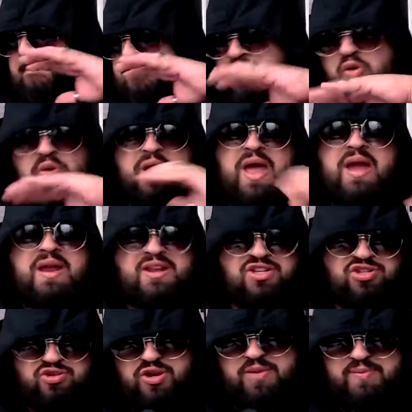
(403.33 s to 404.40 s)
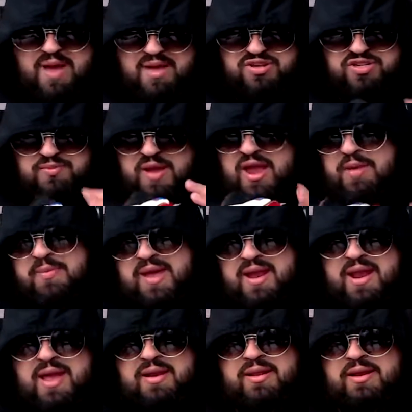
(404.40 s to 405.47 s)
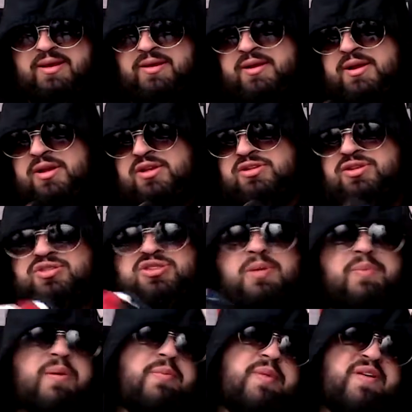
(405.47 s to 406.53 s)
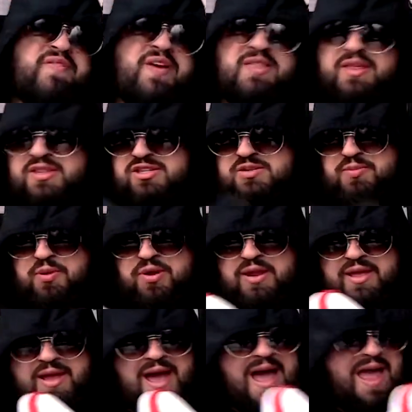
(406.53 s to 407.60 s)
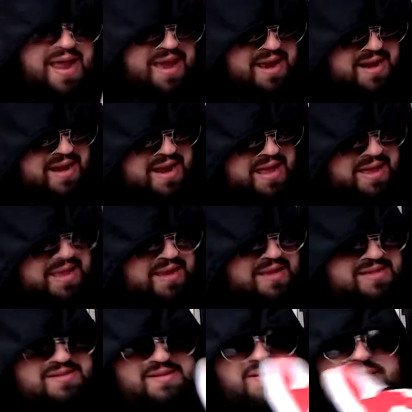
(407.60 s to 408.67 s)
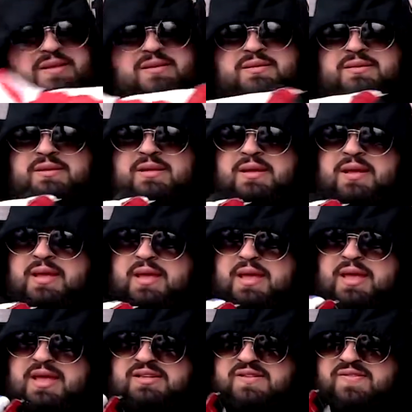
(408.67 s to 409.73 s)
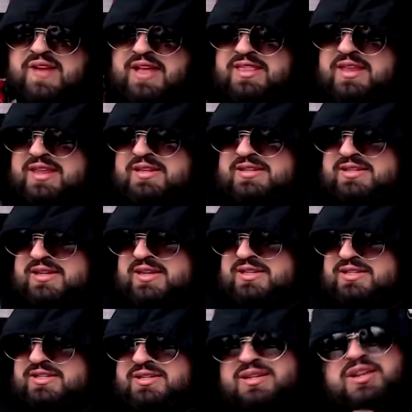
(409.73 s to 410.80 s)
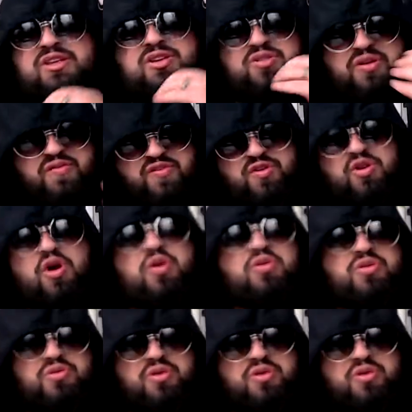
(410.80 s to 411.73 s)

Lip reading: but we're not gonna scream out Spider-Man on there. So some people might find that disappointing. I kind of like it. It's the fact that it's if you know